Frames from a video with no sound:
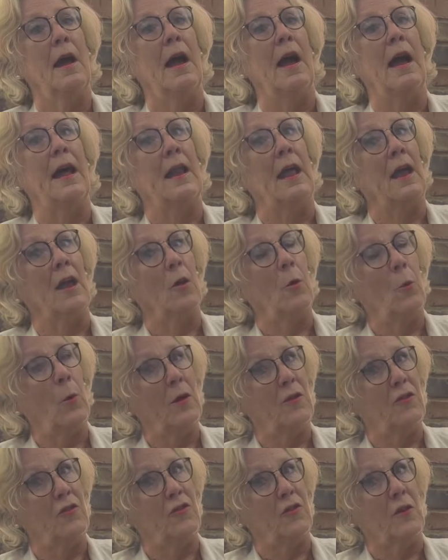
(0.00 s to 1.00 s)
And I
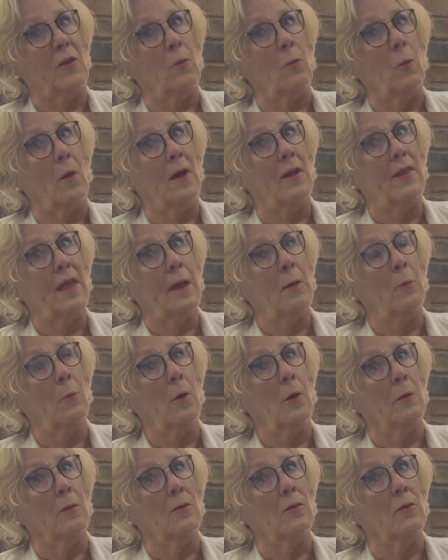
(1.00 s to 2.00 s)
questioned why that
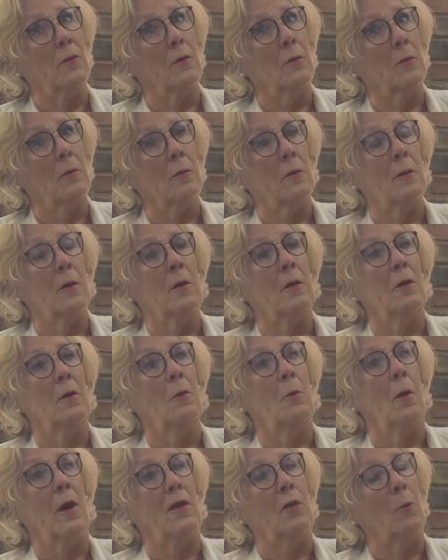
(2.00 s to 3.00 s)
was,
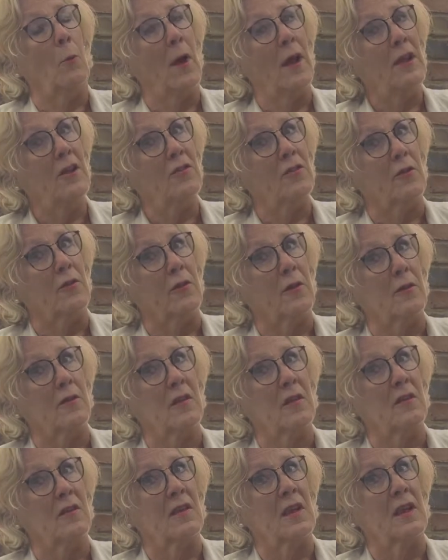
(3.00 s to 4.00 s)
why the white children
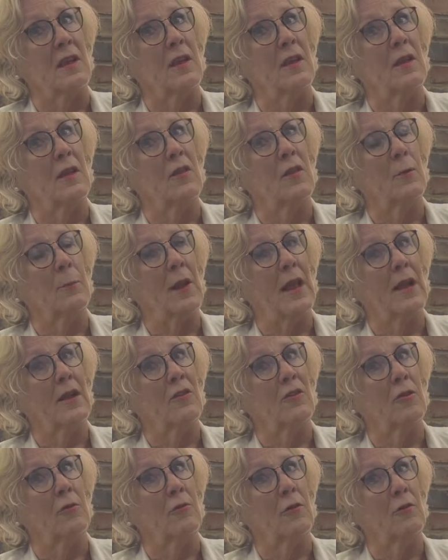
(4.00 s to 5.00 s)
succeeded and the
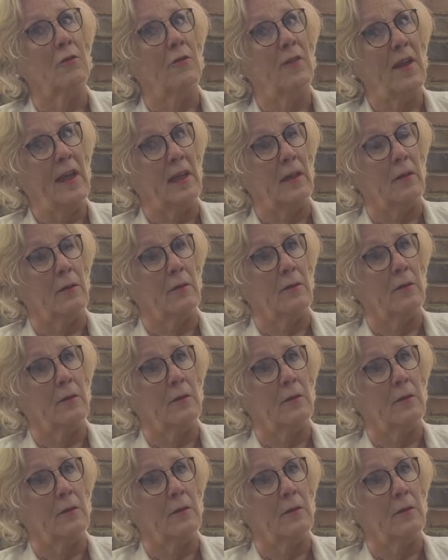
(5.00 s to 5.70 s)
black children failed.